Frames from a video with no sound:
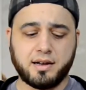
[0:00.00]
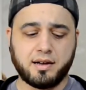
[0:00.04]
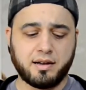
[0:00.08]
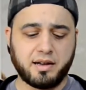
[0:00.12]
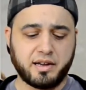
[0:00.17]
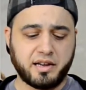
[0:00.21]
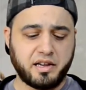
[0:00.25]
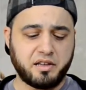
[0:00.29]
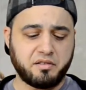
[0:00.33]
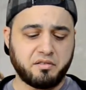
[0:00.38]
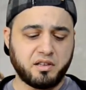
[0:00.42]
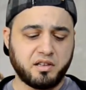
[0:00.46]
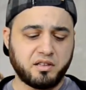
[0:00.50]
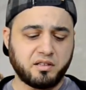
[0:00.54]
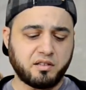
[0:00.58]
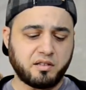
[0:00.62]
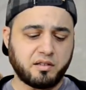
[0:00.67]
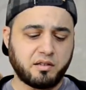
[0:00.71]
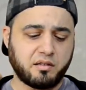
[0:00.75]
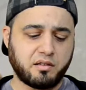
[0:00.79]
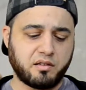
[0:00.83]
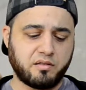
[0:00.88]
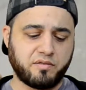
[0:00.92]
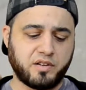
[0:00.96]
Again, this
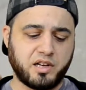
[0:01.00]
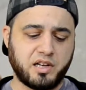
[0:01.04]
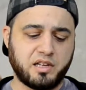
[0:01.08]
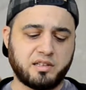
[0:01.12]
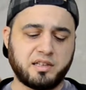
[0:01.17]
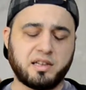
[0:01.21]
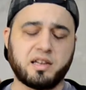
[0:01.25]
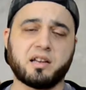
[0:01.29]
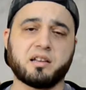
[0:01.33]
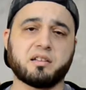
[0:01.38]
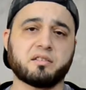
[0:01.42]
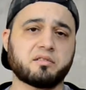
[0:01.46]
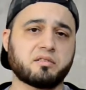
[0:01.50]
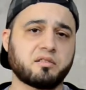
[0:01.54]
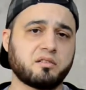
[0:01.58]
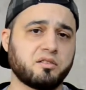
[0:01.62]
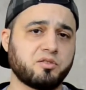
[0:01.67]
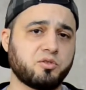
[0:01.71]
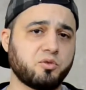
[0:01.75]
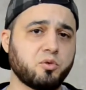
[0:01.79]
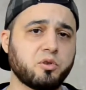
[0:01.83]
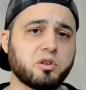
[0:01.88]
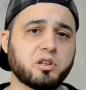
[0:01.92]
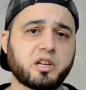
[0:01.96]
device has
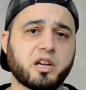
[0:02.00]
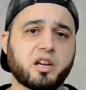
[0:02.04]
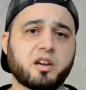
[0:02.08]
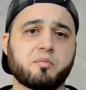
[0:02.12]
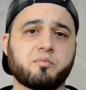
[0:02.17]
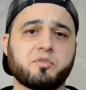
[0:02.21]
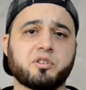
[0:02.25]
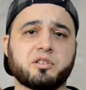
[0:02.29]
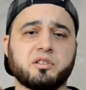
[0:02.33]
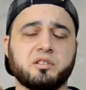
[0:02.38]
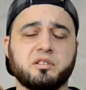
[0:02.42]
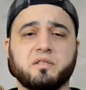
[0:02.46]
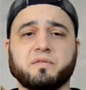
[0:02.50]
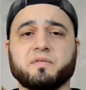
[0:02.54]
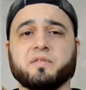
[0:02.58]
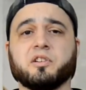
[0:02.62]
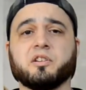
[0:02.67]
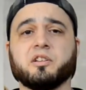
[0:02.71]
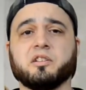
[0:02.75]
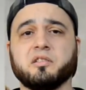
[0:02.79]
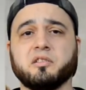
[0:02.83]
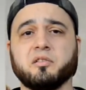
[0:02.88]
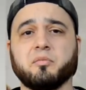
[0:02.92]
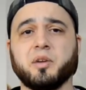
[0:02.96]
dual cameras in the
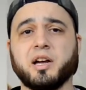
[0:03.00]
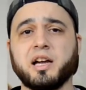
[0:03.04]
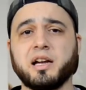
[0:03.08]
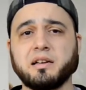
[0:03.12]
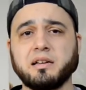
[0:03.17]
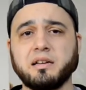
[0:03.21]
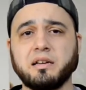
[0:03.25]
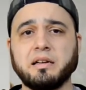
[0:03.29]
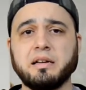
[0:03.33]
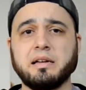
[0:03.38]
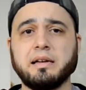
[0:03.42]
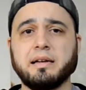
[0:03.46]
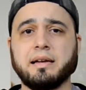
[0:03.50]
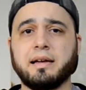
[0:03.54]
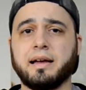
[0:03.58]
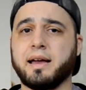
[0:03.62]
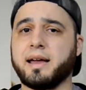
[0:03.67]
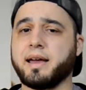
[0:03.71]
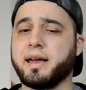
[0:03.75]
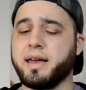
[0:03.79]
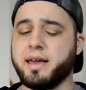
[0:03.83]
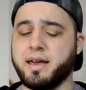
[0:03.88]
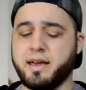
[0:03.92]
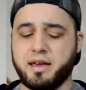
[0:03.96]
front and the back,
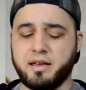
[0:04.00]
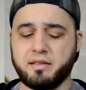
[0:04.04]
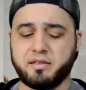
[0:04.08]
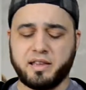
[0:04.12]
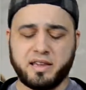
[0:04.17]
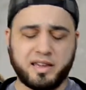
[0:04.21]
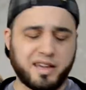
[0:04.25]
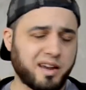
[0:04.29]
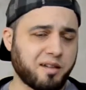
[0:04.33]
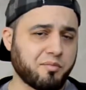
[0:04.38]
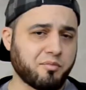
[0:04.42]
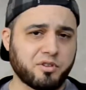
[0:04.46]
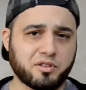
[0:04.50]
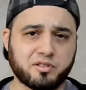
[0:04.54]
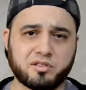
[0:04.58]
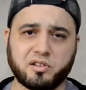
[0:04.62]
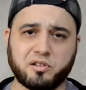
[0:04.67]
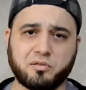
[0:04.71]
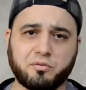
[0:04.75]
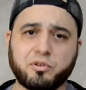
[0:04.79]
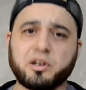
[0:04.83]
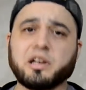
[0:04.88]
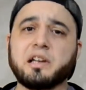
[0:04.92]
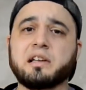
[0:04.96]
and the cameras
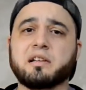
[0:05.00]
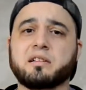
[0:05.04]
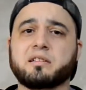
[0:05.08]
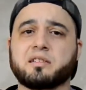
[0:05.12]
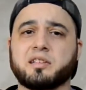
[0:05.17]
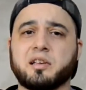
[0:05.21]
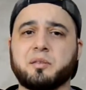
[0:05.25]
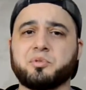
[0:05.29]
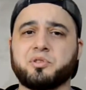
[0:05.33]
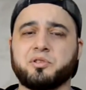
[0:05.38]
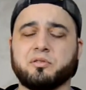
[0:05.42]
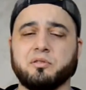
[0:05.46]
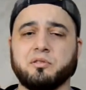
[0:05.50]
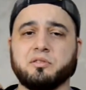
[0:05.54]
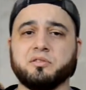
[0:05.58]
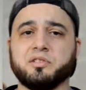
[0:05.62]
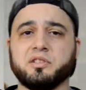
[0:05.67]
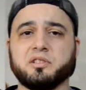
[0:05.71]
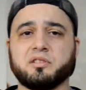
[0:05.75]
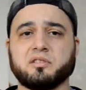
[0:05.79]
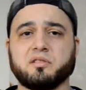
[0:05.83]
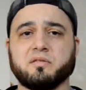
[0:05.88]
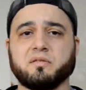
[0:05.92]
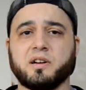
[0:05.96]
are really exceptional on
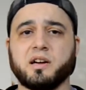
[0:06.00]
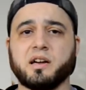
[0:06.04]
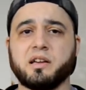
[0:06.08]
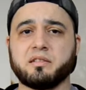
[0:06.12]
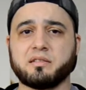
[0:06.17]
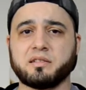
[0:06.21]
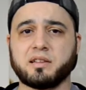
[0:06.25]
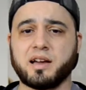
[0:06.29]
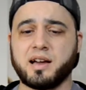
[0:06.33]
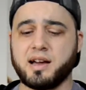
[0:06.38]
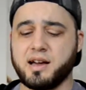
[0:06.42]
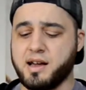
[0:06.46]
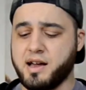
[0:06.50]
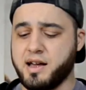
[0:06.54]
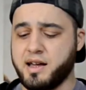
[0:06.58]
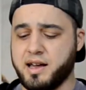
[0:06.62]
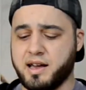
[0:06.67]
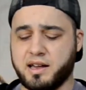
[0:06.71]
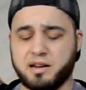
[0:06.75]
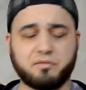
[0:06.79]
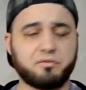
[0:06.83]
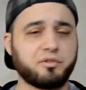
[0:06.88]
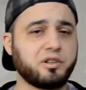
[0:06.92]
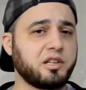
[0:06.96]
this device. I
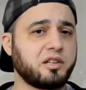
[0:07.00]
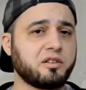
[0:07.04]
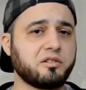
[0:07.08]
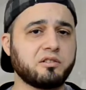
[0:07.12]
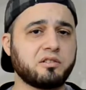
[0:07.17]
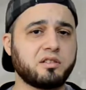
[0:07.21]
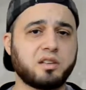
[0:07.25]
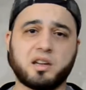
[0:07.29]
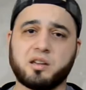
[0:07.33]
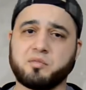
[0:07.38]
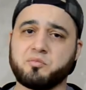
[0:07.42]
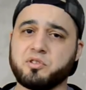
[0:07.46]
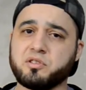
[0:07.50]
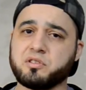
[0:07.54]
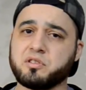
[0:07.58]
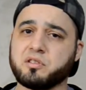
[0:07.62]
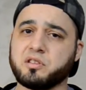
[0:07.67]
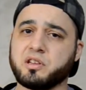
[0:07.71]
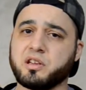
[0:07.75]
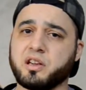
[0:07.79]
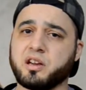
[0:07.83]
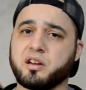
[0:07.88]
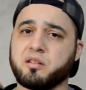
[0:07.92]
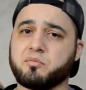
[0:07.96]
had a really good time using
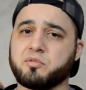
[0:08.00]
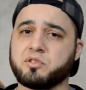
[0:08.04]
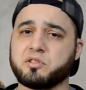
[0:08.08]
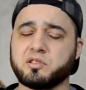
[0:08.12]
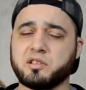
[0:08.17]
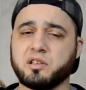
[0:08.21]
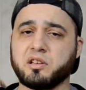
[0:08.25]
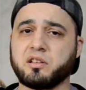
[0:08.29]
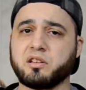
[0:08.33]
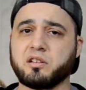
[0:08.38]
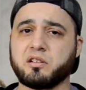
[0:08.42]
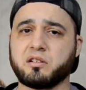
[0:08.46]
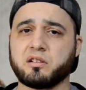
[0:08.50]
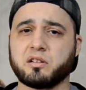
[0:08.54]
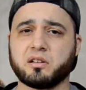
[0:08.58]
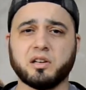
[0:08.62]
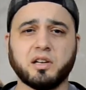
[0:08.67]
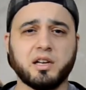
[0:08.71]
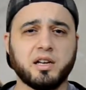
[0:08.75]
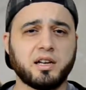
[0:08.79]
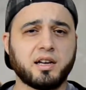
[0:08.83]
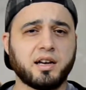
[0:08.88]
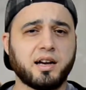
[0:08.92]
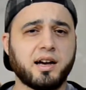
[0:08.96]
the cameras in
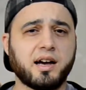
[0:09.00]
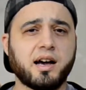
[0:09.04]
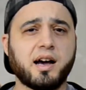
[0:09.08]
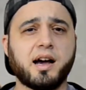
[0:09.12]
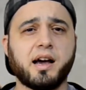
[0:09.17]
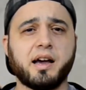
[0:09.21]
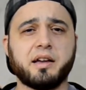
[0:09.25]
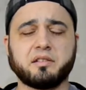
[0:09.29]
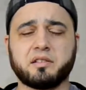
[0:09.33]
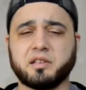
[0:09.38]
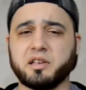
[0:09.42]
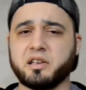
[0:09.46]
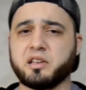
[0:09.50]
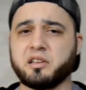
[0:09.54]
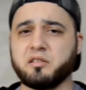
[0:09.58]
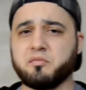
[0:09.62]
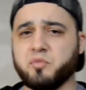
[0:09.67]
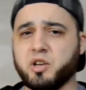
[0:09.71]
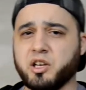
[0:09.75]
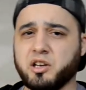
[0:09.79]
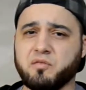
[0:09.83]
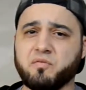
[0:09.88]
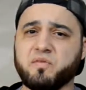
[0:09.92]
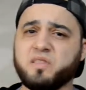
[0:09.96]
here. I taken
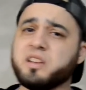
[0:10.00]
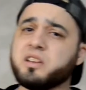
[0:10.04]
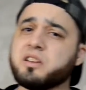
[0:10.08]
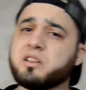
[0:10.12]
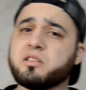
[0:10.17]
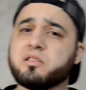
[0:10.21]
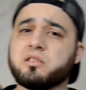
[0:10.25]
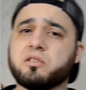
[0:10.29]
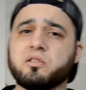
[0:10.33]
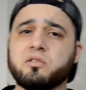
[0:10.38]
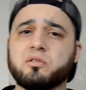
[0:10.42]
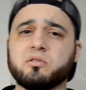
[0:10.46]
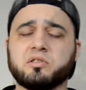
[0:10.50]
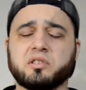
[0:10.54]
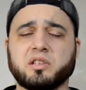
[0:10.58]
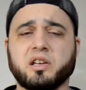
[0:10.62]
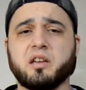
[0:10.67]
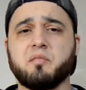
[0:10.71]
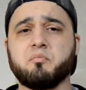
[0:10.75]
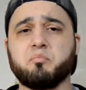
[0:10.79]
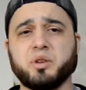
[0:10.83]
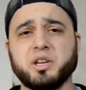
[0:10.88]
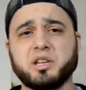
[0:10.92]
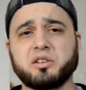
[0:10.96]
many videos
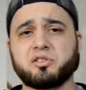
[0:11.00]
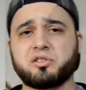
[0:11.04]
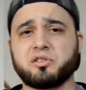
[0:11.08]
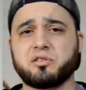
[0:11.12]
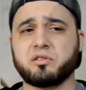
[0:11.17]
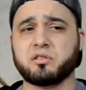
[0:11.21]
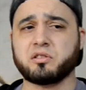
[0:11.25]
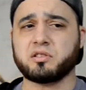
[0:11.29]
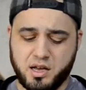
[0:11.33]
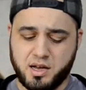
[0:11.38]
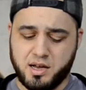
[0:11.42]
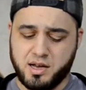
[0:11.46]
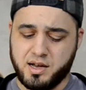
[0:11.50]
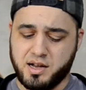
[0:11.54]
and pictures.